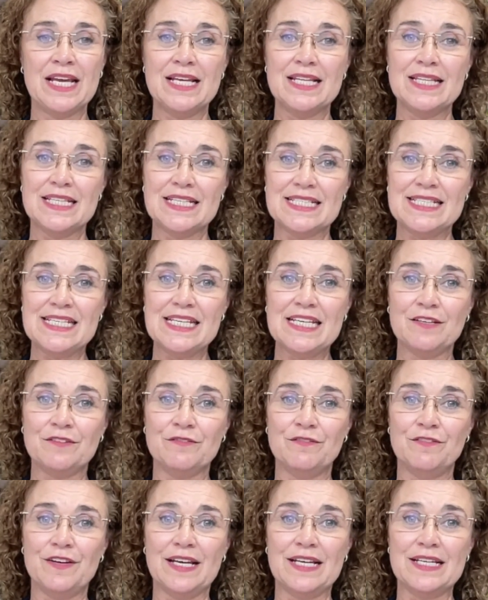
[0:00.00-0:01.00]
The
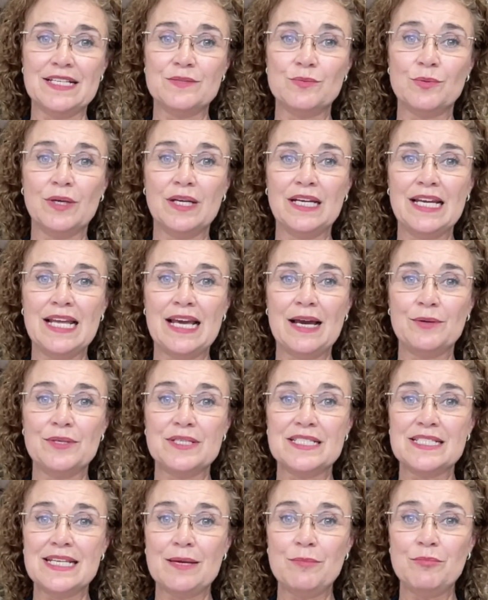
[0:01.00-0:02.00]
second phase will allow
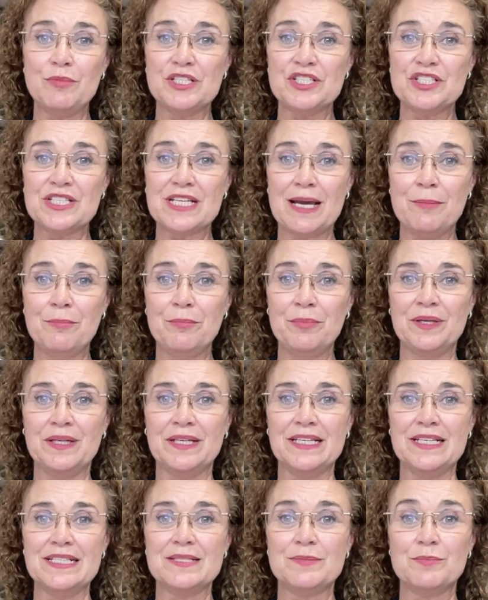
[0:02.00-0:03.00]
established
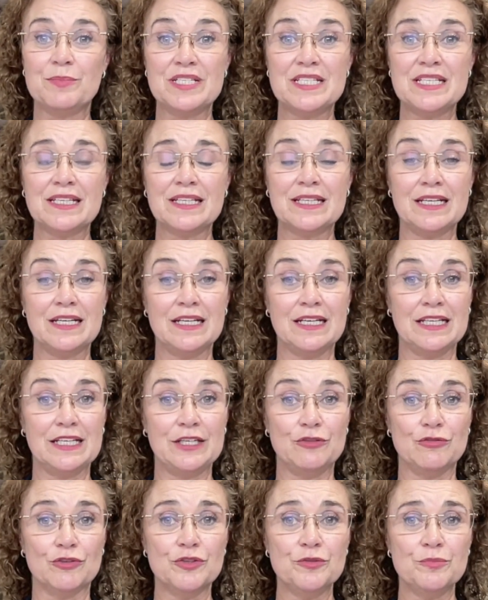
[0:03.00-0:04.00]
companies, particularly
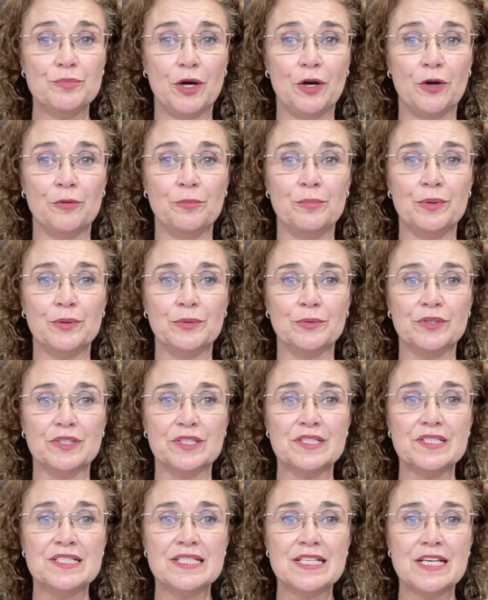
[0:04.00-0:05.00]
group home
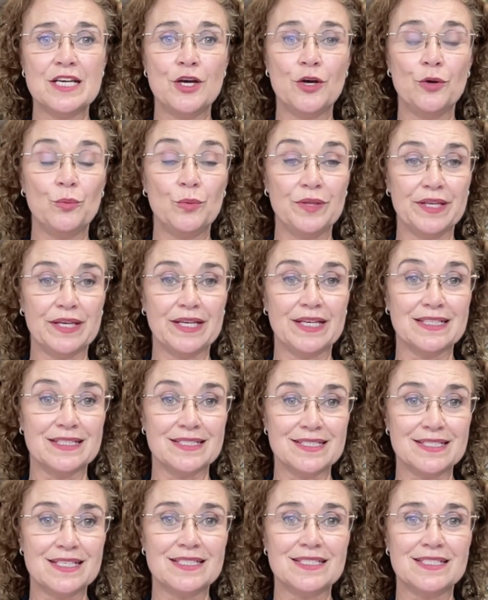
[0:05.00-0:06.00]
builders with a
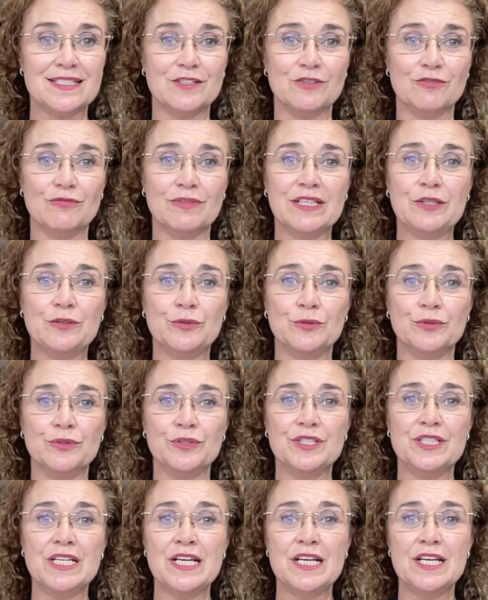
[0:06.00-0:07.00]
consistent
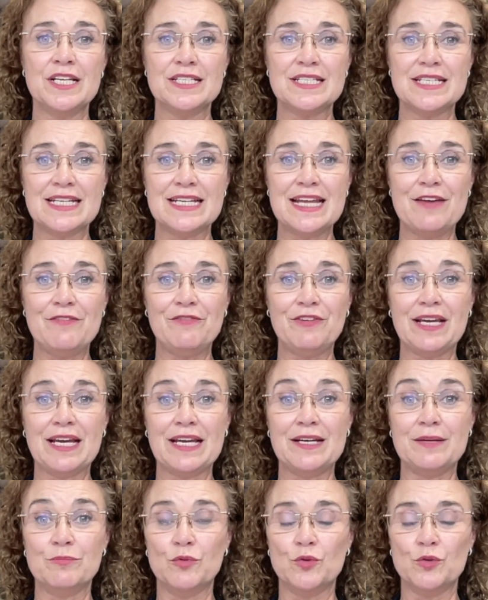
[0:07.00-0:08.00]
record, to
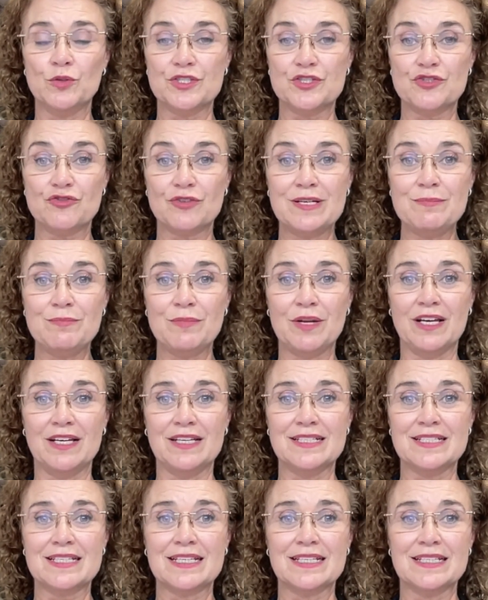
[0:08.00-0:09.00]
navigate a more
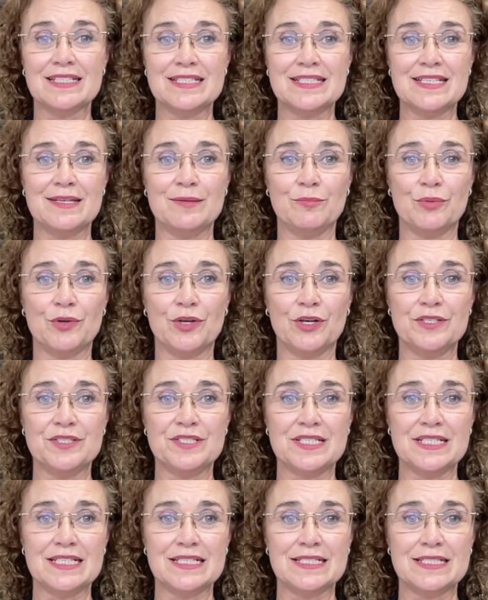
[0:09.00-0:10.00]
streamlined consent
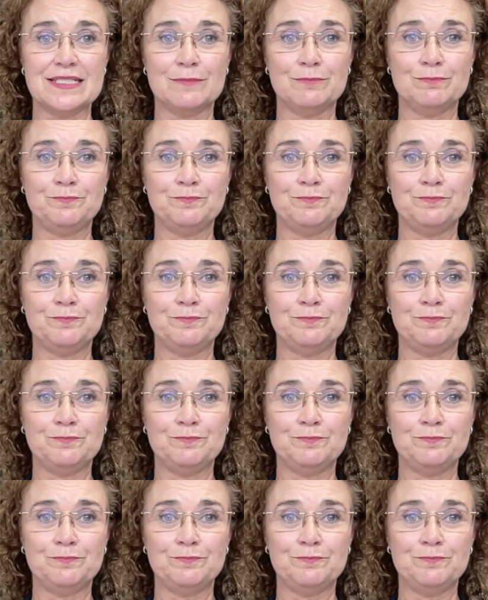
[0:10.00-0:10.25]
process.